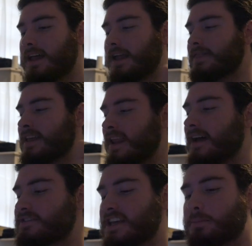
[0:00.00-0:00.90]
and then
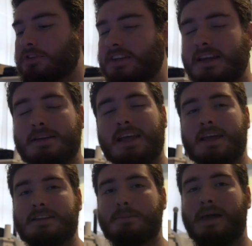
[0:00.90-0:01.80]
have samples
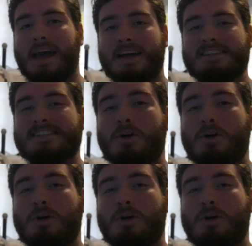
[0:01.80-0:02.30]
dedicated to pads is